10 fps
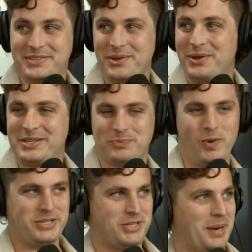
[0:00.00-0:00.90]

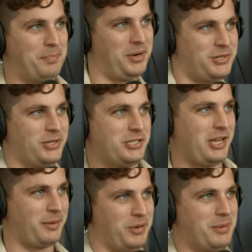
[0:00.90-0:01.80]
it's and I'm pretty sure it's just
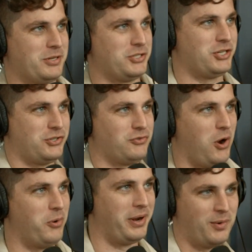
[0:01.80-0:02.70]
like pretty much just
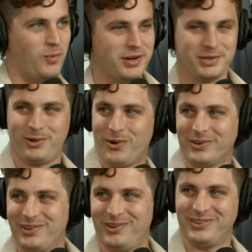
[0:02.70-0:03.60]
droning one
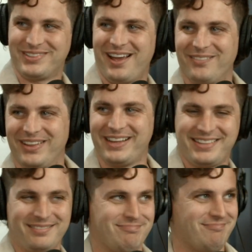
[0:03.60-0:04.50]
chord the whole time. Like it's like